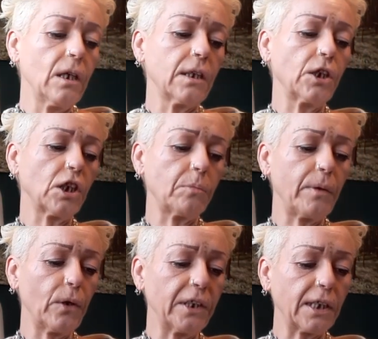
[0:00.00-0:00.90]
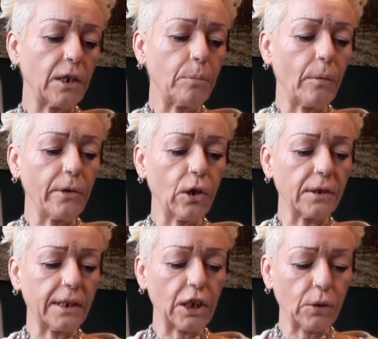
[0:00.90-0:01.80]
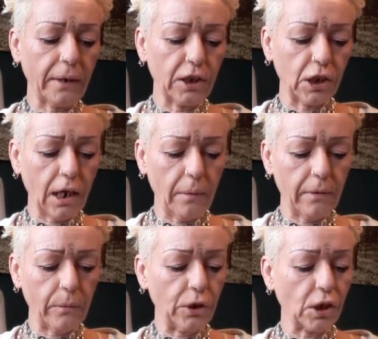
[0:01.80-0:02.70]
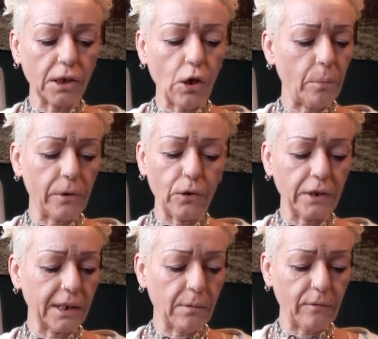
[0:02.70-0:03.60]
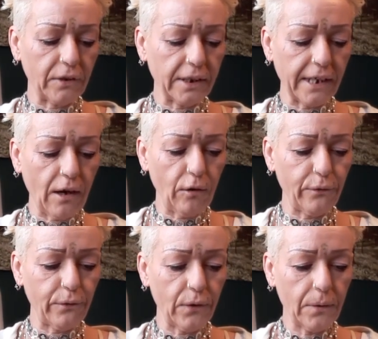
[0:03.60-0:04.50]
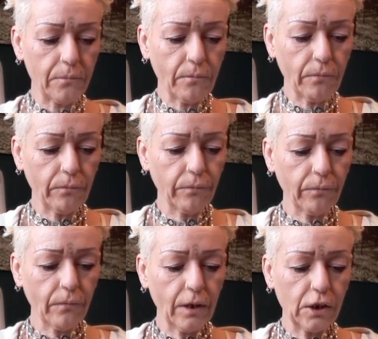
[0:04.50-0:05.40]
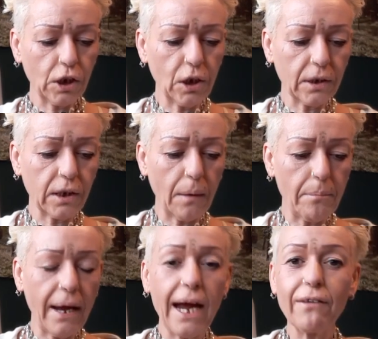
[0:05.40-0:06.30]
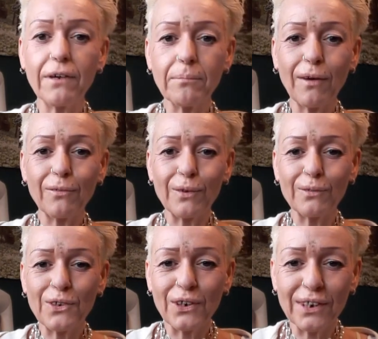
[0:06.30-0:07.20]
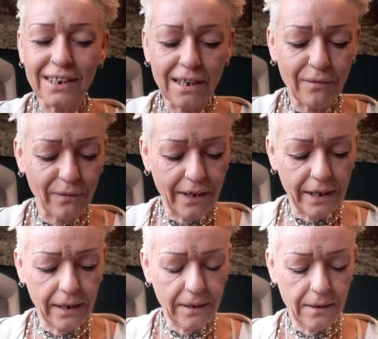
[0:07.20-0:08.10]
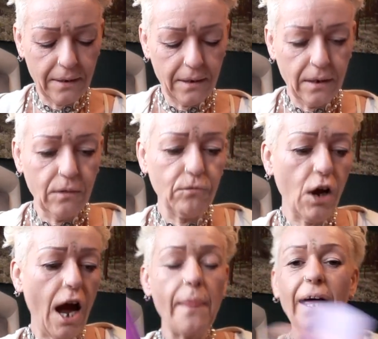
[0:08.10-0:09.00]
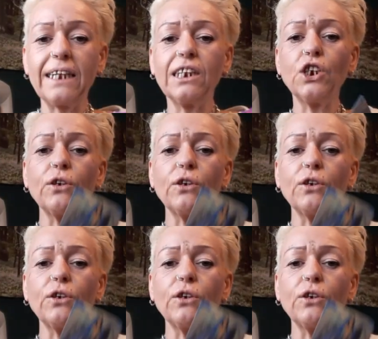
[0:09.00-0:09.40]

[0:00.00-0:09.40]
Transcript: So, just be honest. So, you've probably got a situation coming up where you just got to be honest with yourself she looks like Mary, Mother of God. It's lovely. Right, that is